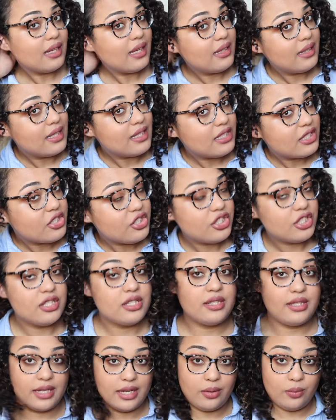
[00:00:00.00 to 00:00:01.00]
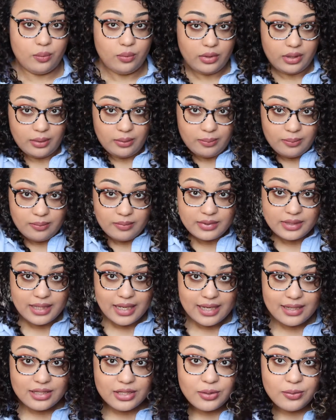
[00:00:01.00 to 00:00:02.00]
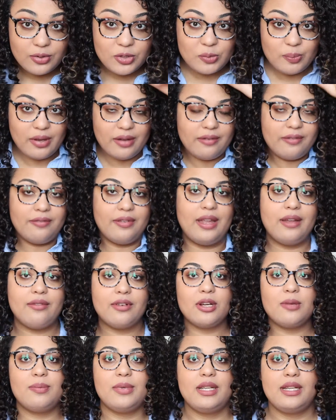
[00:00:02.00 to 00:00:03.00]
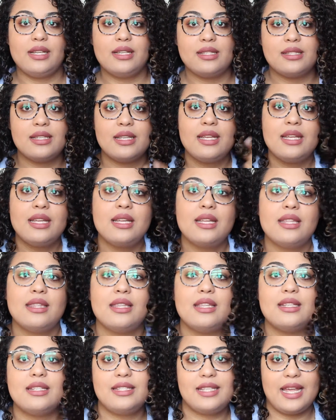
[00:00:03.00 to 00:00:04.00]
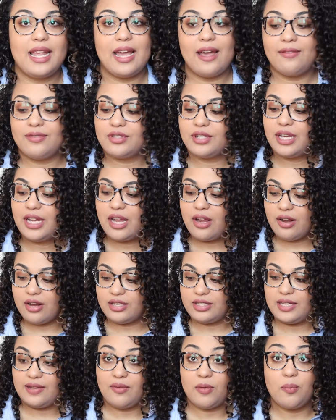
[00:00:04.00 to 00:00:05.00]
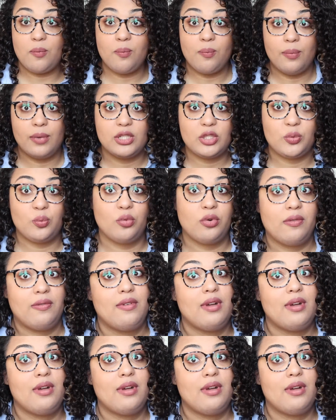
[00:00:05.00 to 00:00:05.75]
And this is just day one. Day two is my favorite because the day after hair is even much more